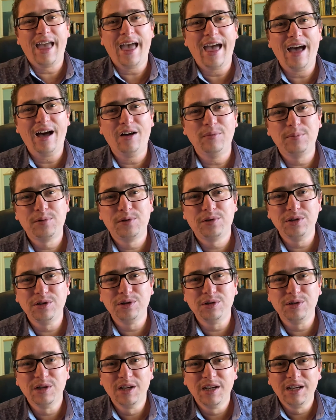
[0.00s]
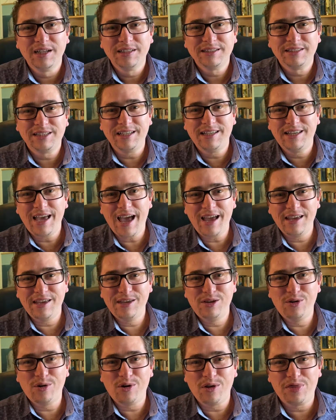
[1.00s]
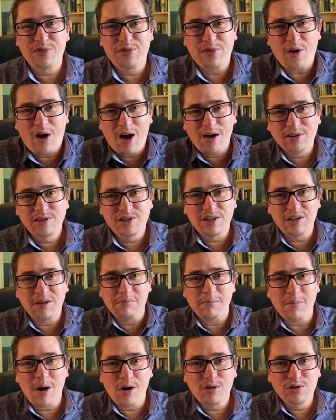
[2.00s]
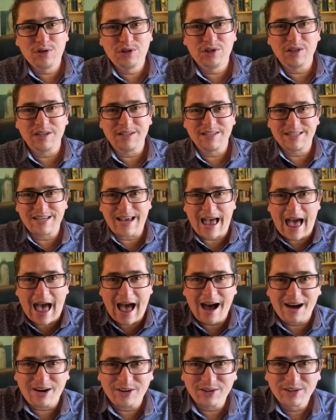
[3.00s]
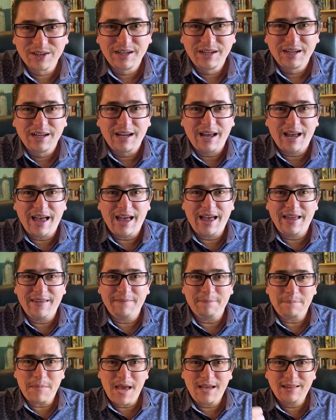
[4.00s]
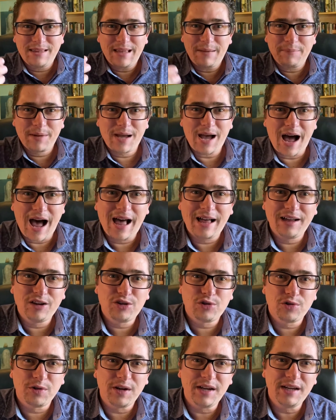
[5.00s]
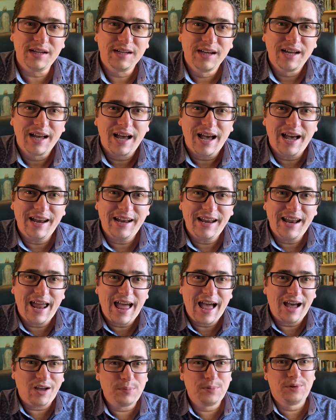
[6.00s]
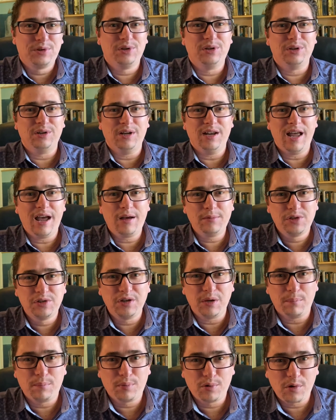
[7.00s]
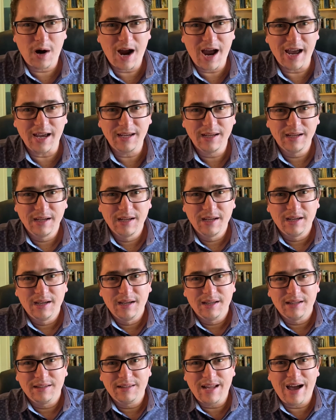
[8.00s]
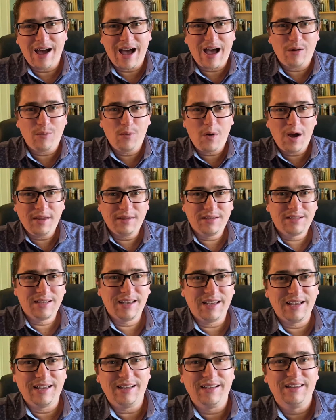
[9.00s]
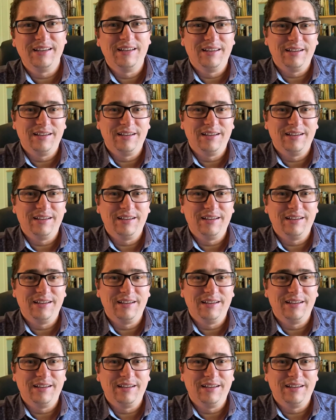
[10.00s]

helps you to get your thoughts and emotions out and make them concrete and it helps you it helps you to pray. Now, I want to